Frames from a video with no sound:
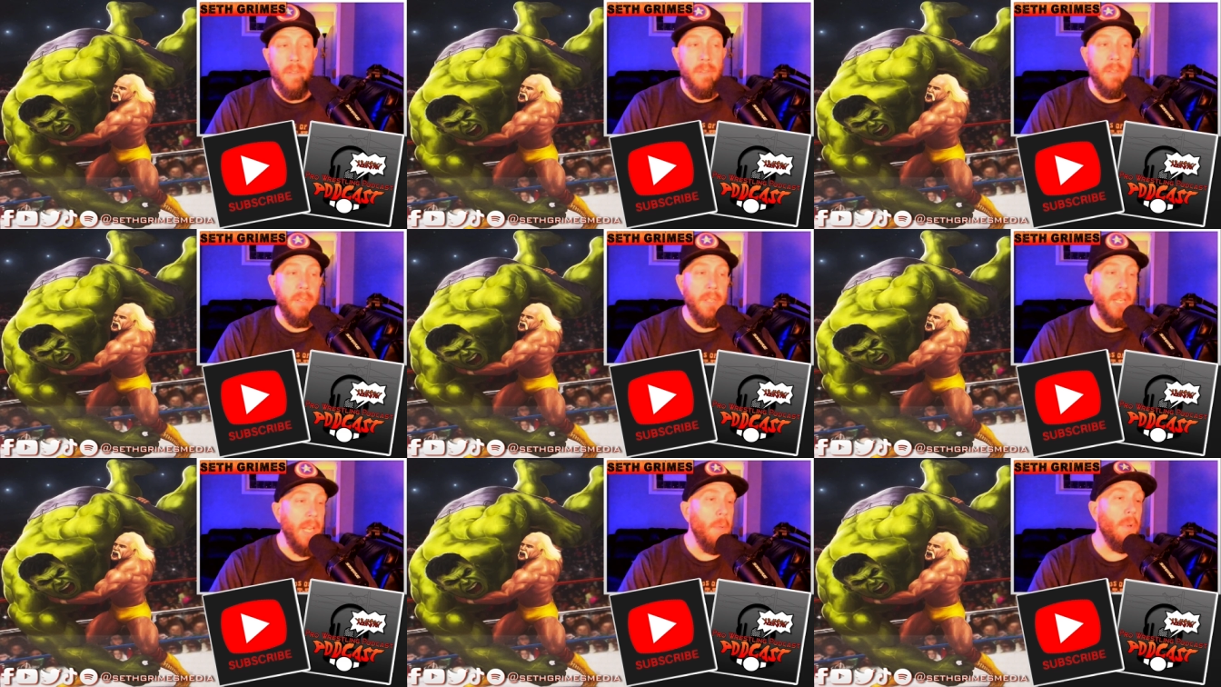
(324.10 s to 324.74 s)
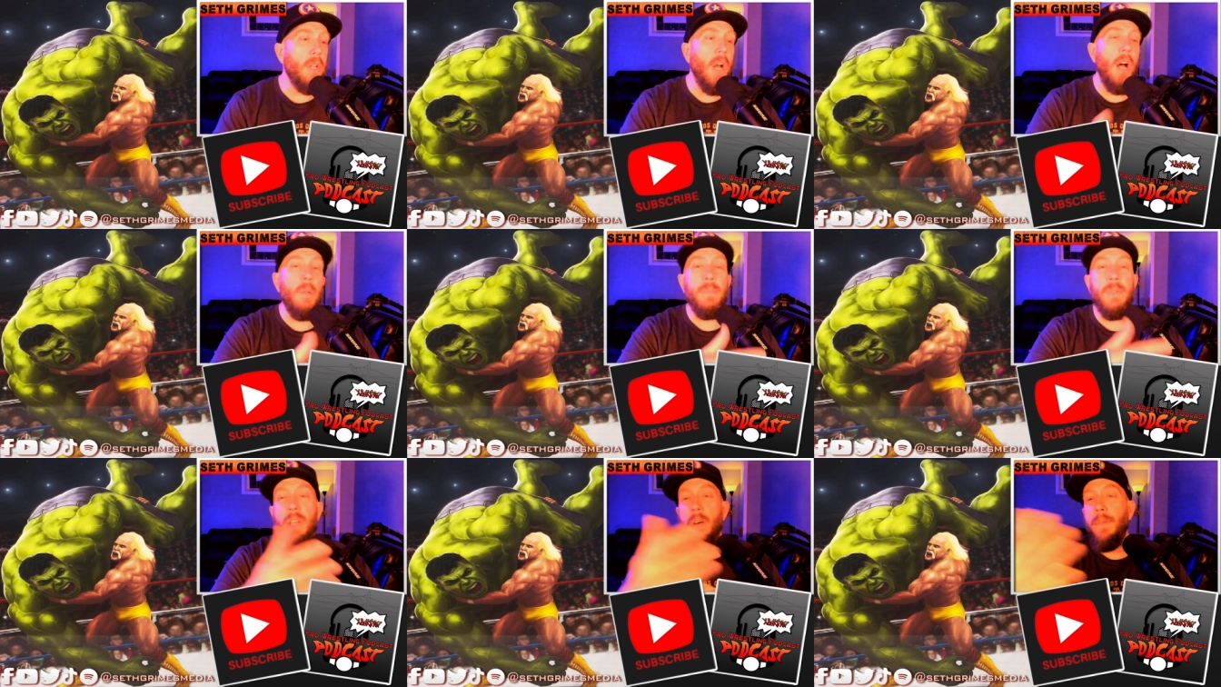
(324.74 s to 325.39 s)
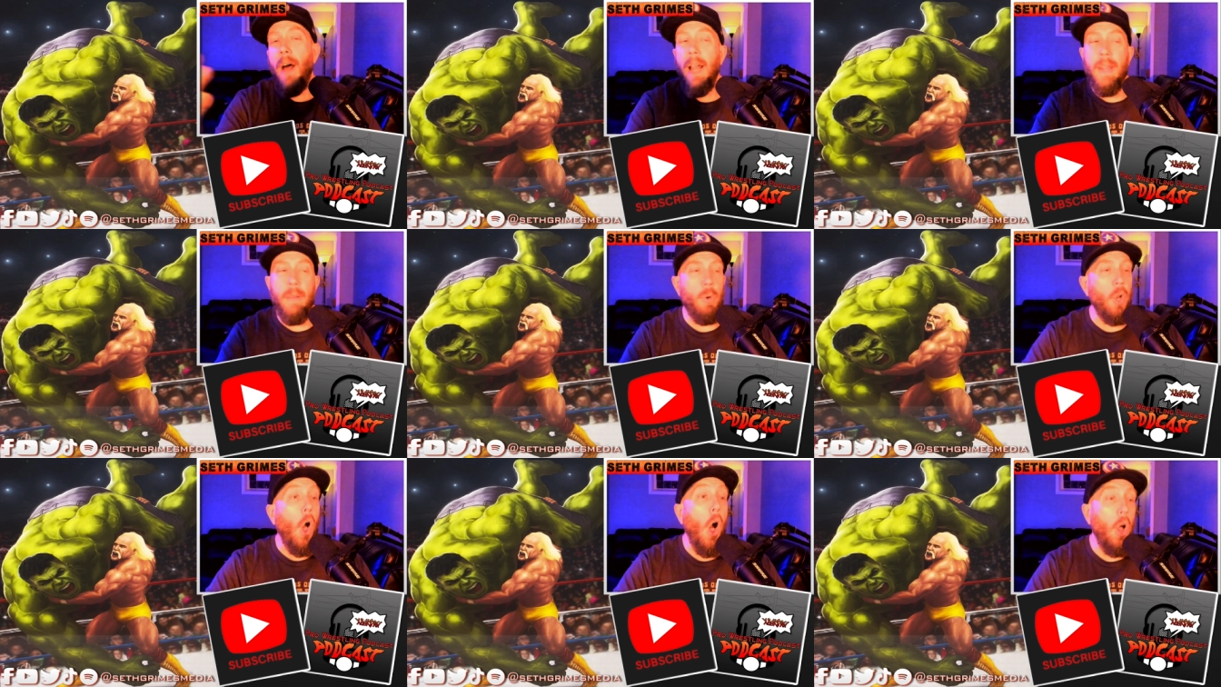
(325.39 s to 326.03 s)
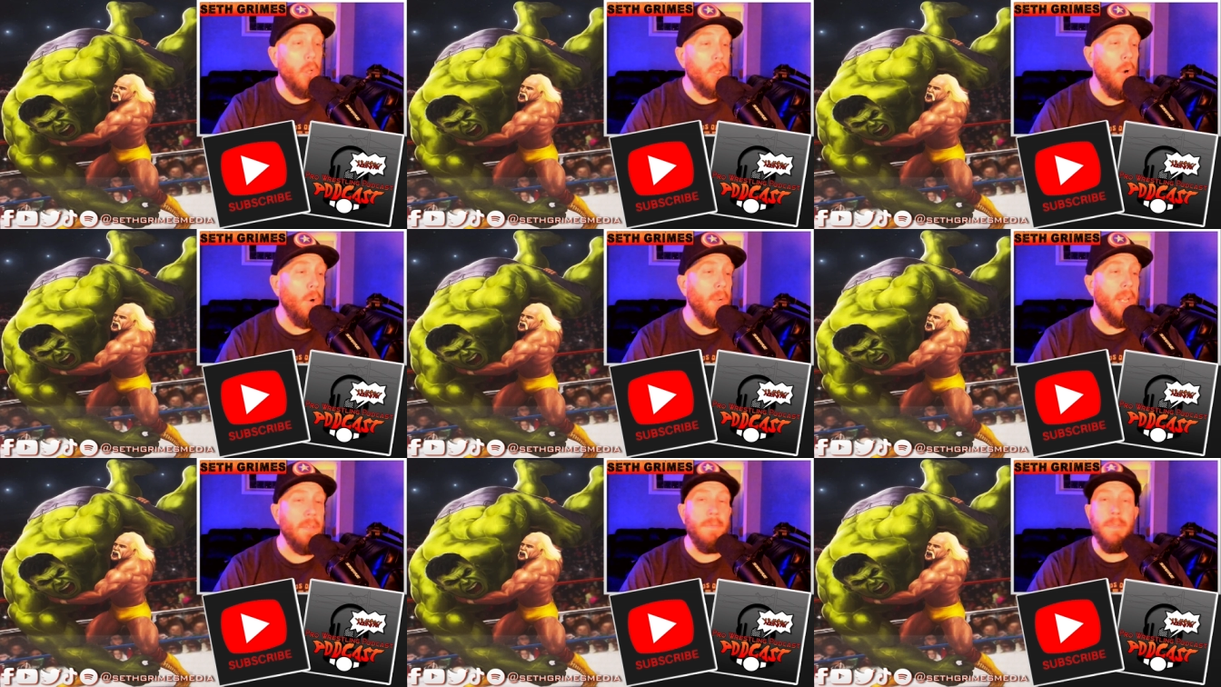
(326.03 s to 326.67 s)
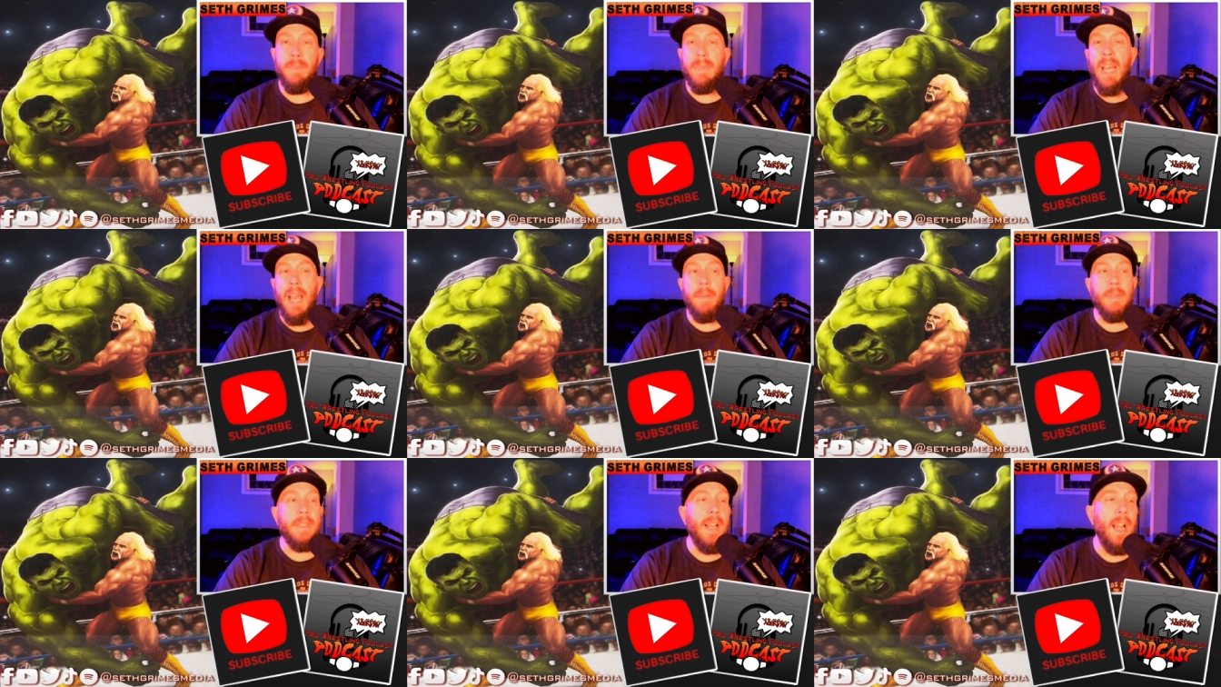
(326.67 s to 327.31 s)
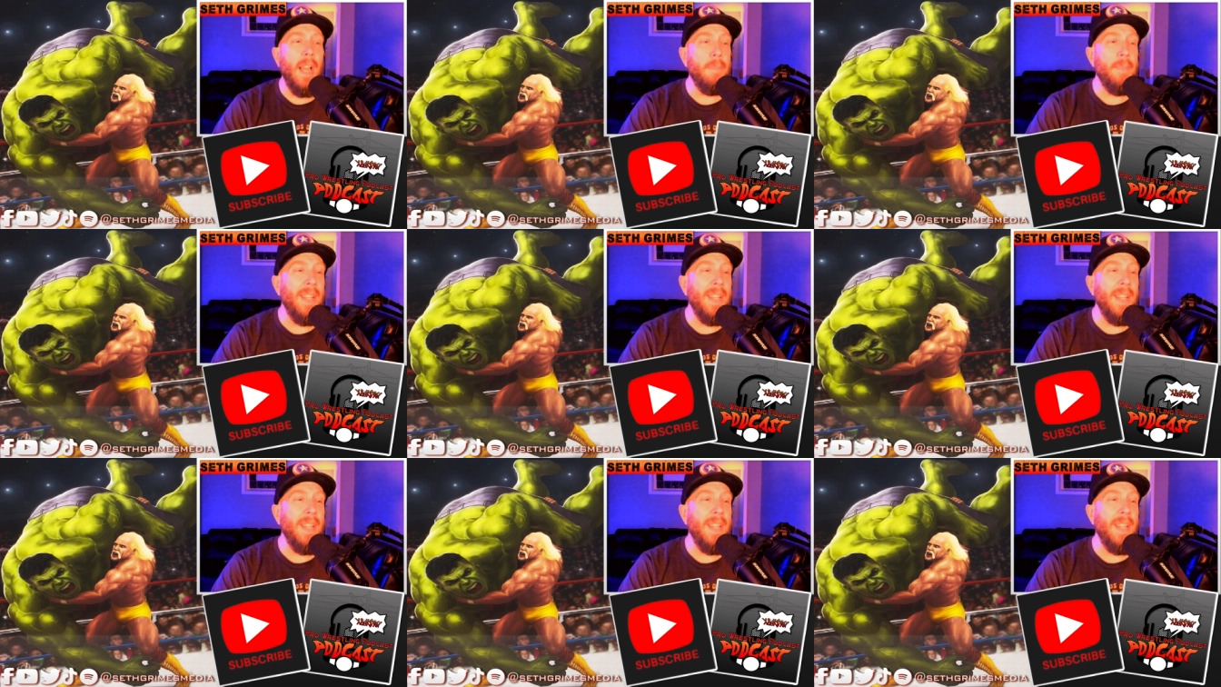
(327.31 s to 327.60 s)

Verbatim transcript: and he would call himself Hollywood Hulk Hogan from time to time.